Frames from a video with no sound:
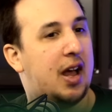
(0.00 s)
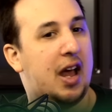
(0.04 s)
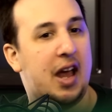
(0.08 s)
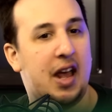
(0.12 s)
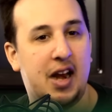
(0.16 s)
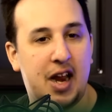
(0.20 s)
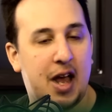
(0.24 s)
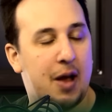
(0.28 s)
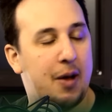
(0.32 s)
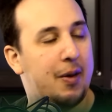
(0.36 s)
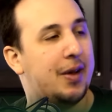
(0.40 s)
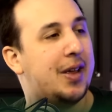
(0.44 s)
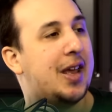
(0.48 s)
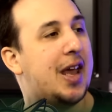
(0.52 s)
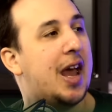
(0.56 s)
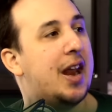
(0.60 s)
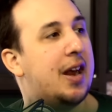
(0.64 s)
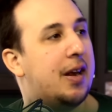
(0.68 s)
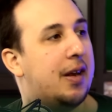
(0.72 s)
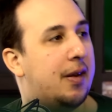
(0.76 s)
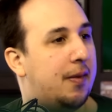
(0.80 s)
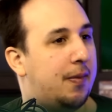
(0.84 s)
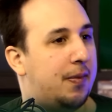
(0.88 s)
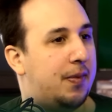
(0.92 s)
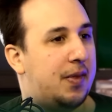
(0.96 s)
And now
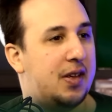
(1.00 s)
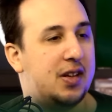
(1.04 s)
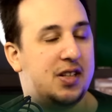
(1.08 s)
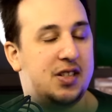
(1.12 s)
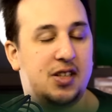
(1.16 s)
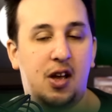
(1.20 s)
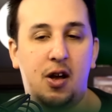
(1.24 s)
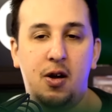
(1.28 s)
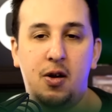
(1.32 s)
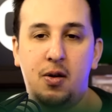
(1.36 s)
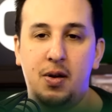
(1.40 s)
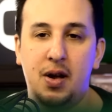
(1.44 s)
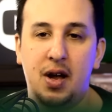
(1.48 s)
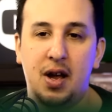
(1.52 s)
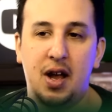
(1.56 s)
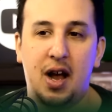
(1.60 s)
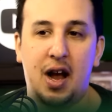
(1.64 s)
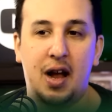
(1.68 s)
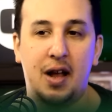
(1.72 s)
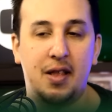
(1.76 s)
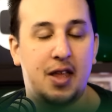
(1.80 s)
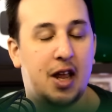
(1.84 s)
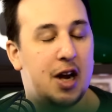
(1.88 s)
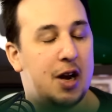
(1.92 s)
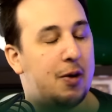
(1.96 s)
again, so
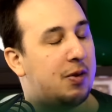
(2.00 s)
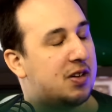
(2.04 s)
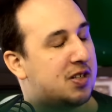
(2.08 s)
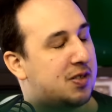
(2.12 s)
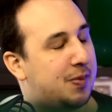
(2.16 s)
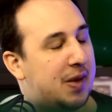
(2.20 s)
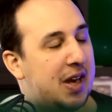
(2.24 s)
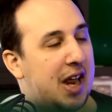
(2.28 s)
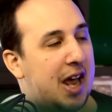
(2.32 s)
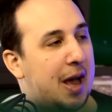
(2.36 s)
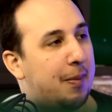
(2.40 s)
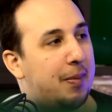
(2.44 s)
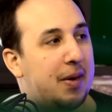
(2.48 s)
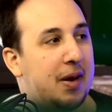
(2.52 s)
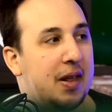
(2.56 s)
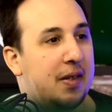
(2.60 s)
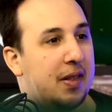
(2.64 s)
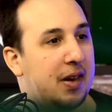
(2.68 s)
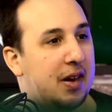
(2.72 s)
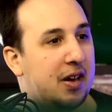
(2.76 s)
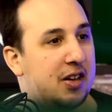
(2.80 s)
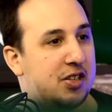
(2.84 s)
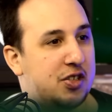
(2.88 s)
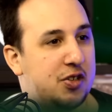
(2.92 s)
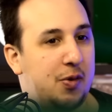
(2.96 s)
I don't know what's been happening
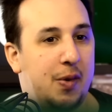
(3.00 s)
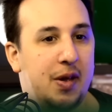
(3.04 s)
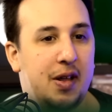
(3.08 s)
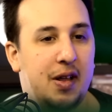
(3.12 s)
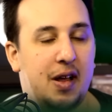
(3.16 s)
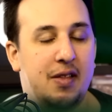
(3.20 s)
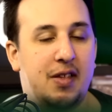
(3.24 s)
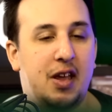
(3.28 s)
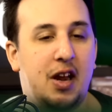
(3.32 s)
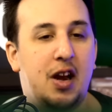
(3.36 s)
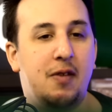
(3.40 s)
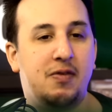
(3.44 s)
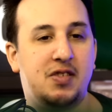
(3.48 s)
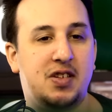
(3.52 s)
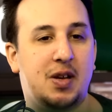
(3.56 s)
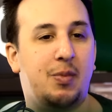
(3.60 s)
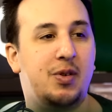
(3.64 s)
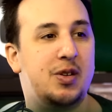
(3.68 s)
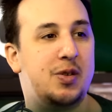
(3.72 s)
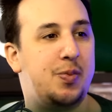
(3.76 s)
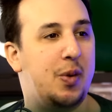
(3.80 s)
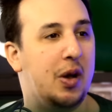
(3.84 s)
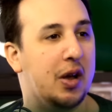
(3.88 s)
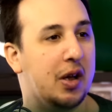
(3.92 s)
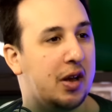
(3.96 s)
the last few weeks. I don't know if
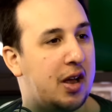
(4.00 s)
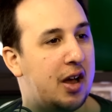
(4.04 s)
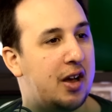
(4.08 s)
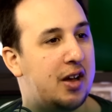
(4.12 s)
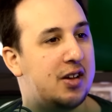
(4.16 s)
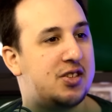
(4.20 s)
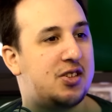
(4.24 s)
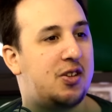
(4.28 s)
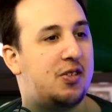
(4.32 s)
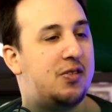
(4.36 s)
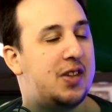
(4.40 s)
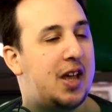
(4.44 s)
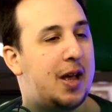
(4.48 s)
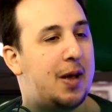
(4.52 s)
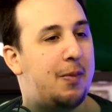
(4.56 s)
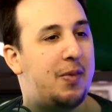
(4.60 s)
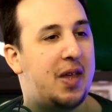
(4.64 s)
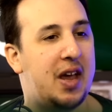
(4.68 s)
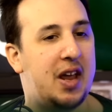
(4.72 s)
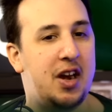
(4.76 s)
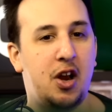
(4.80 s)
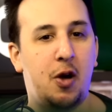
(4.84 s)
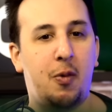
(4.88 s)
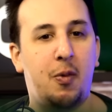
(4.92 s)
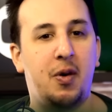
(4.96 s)
someone's put a curse on them
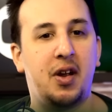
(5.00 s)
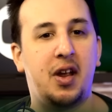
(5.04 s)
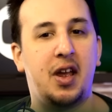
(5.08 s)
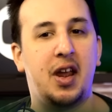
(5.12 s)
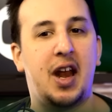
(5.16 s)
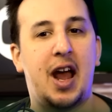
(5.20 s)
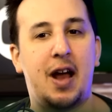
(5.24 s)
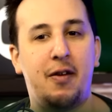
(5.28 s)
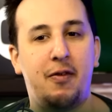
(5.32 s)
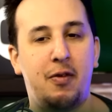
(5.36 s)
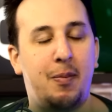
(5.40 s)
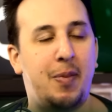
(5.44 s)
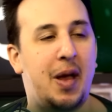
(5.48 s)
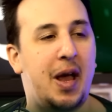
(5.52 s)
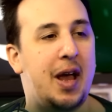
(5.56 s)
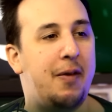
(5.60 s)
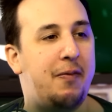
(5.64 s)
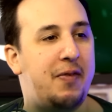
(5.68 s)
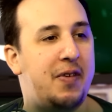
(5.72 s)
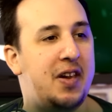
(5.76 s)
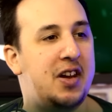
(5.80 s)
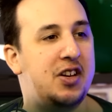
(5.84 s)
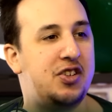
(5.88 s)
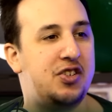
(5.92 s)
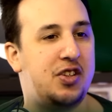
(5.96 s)
that no one could have a better
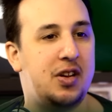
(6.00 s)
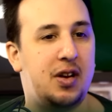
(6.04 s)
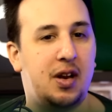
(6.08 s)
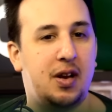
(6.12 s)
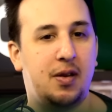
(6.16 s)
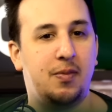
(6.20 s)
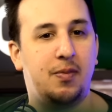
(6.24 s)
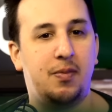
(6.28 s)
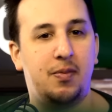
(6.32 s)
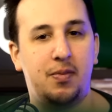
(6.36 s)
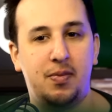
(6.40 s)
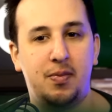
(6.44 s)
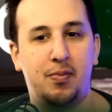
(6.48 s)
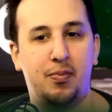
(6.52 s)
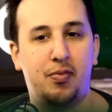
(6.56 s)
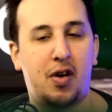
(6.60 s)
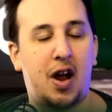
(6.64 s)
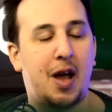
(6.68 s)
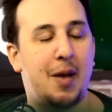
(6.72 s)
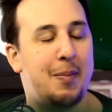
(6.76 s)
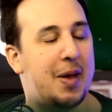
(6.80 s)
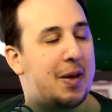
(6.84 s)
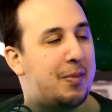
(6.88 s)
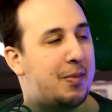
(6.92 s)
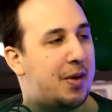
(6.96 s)
finish than
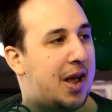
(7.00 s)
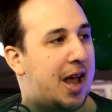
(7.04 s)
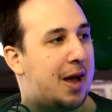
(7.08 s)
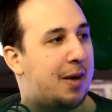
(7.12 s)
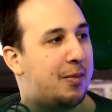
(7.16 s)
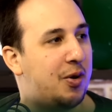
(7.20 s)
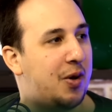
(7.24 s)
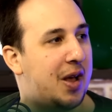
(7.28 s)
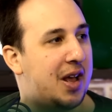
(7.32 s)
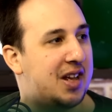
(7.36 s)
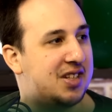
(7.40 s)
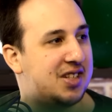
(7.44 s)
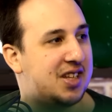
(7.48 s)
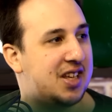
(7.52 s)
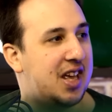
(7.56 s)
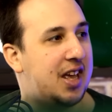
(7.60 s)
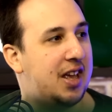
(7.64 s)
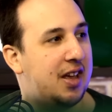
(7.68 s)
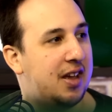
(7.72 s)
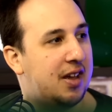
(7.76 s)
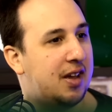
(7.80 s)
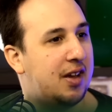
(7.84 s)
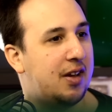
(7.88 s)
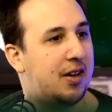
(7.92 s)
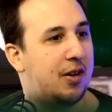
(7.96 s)
Prime Emma Emile
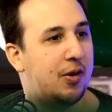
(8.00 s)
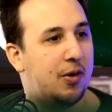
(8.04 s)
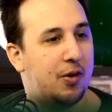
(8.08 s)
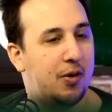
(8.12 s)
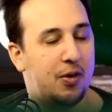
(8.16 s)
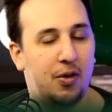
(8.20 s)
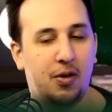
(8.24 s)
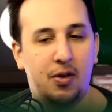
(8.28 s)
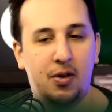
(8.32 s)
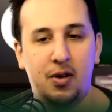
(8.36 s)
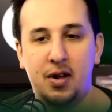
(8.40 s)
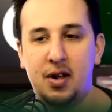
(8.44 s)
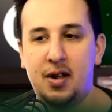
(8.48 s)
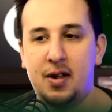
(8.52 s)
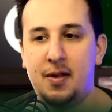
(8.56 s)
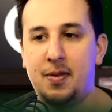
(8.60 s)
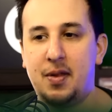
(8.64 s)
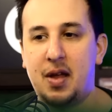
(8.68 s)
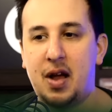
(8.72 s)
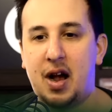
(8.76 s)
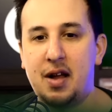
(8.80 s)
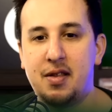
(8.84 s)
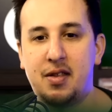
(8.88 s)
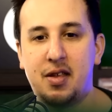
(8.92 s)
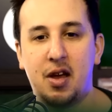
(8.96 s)
Heskey, or
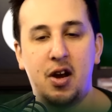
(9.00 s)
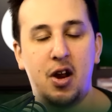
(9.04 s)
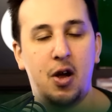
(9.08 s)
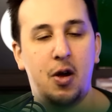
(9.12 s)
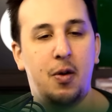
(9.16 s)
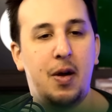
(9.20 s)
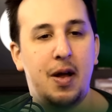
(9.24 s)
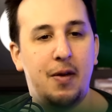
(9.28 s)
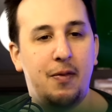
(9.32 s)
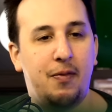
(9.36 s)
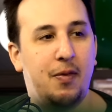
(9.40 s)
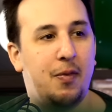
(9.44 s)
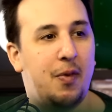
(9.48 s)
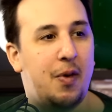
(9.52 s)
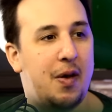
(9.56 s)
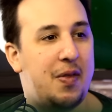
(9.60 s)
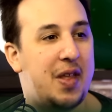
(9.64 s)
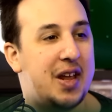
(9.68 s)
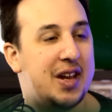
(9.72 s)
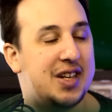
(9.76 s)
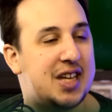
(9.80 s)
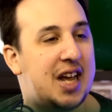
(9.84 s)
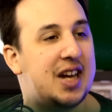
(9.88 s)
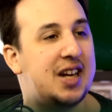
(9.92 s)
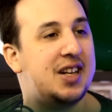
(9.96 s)
I don't know if where
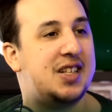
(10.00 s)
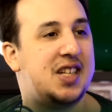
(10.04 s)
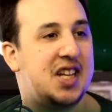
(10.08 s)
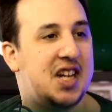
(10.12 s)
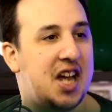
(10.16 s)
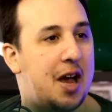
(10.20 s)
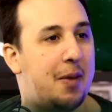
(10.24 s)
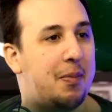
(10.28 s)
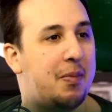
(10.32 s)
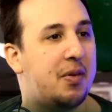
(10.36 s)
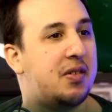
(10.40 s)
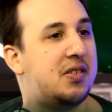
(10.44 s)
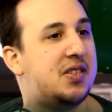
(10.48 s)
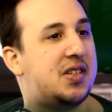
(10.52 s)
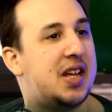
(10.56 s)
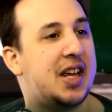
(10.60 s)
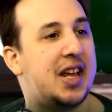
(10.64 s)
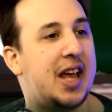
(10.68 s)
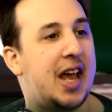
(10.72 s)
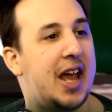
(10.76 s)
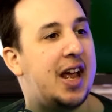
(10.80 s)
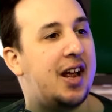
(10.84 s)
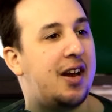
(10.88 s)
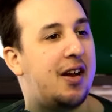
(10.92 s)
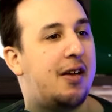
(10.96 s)
they're tensing up because they're
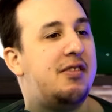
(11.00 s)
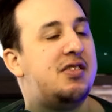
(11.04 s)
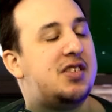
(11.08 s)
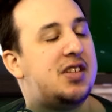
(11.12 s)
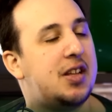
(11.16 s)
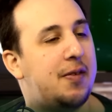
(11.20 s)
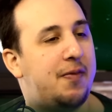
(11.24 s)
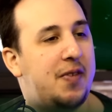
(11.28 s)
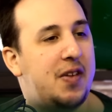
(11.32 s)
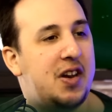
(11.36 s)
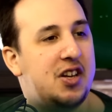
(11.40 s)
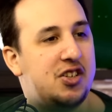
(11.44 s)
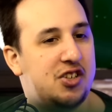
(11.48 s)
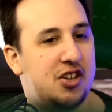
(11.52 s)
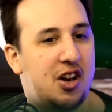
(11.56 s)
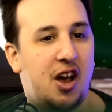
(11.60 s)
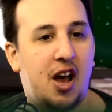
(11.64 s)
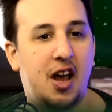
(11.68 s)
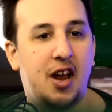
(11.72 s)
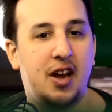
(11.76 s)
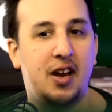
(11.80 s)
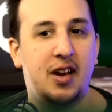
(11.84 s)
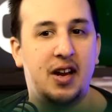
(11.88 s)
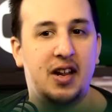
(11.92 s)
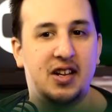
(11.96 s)
getting close to the finish
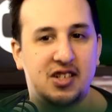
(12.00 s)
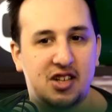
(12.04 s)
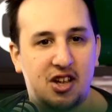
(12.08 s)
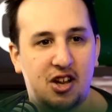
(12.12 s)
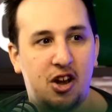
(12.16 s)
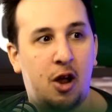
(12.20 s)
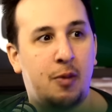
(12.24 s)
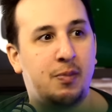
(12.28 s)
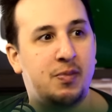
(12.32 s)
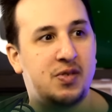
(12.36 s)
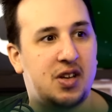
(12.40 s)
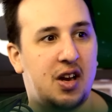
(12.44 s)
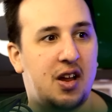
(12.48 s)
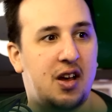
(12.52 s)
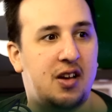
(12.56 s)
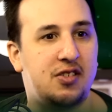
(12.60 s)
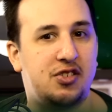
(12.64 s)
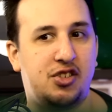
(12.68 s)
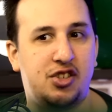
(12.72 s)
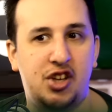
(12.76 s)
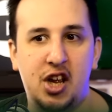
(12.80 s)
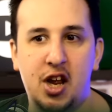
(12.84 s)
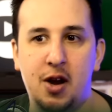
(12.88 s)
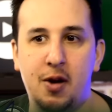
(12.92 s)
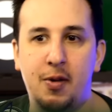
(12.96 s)
line and it's Klopp's
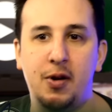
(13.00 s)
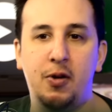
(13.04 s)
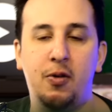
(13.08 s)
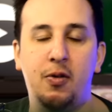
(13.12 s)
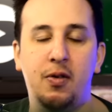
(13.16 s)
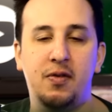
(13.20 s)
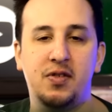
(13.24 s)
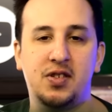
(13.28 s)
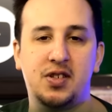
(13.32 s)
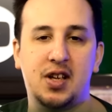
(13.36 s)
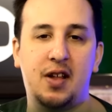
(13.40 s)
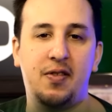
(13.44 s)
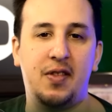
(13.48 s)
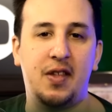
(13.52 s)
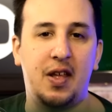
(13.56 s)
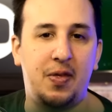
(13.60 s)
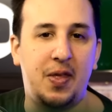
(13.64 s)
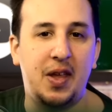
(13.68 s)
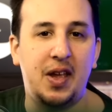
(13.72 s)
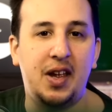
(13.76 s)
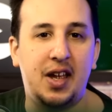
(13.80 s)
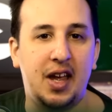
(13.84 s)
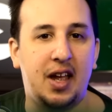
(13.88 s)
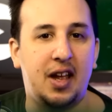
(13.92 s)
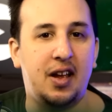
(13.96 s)
last year, and all of a sudden they're
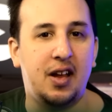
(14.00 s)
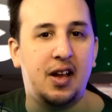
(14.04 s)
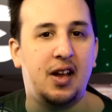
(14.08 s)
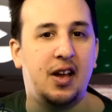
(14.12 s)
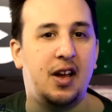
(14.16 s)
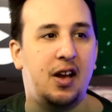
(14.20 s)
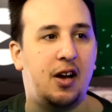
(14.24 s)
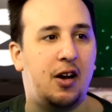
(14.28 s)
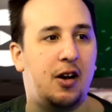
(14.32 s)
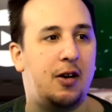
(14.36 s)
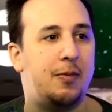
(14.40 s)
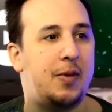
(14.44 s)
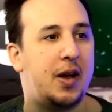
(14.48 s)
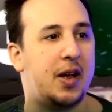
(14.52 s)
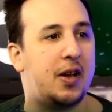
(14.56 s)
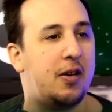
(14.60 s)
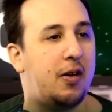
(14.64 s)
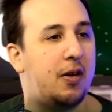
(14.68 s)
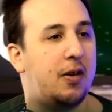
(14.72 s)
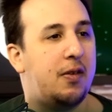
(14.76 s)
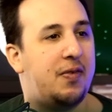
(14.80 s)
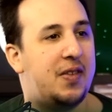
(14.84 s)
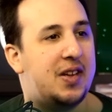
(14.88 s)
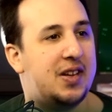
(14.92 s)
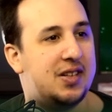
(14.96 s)
thinking, oh my
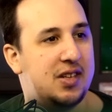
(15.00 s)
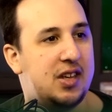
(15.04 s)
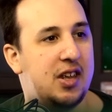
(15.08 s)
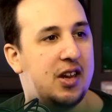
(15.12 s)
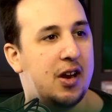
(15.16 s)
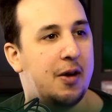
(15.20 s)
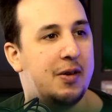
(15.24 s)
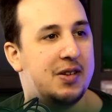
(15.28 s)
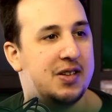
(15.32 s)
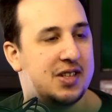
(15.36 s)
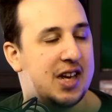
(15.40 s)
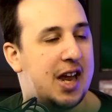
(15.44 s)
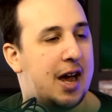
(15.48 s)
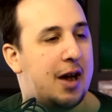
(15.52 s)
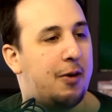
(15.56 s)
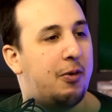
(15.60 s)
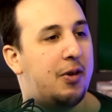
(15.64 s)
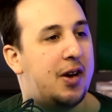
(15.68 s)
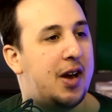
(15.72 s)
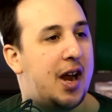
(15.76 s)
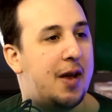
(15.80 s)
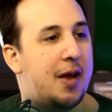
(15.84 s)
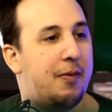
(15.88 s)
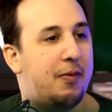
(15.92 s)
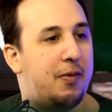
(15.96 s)
god, this you know it's now
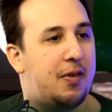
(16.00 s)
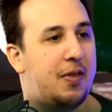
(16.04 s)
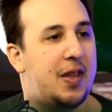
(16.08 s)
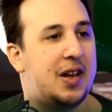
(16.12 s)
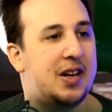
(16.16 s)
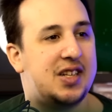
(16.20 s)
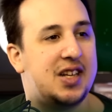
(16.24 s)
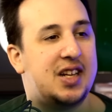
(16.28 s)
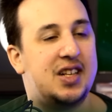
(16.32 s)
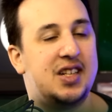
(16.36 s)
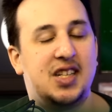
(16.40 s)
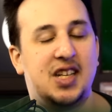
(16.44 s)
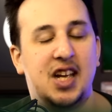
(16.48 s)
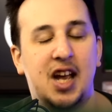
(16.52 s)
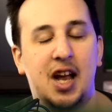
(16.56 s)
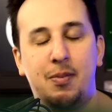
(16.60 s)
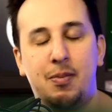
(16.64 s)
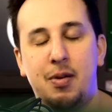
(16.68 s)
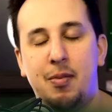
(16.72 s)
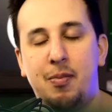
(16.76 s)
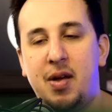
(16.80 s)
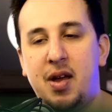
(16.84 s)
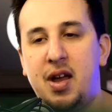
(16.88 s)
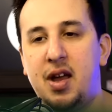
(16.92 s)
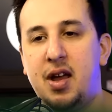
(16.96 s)
or never, and they're tensing
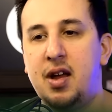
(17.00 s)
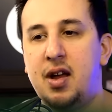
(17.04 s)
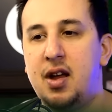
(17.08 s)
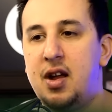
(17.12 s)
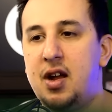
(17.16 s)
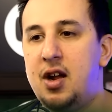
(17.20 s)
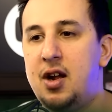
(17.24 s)
up a bit.